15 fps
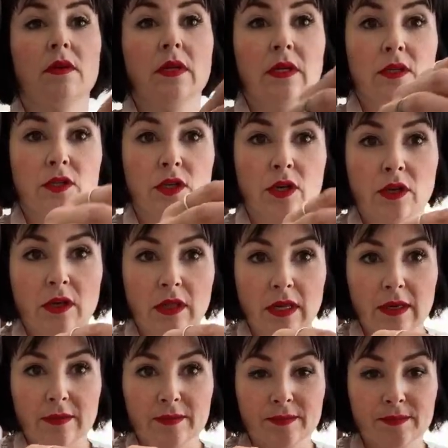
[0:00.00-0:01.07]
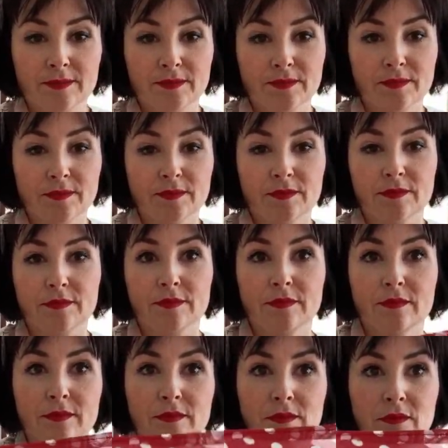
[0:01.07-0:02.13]
Let's show you that.
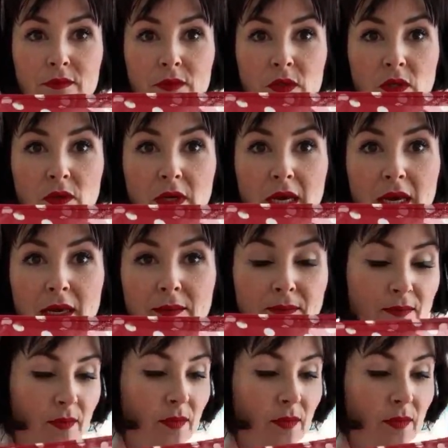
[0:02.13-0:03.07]
Okay.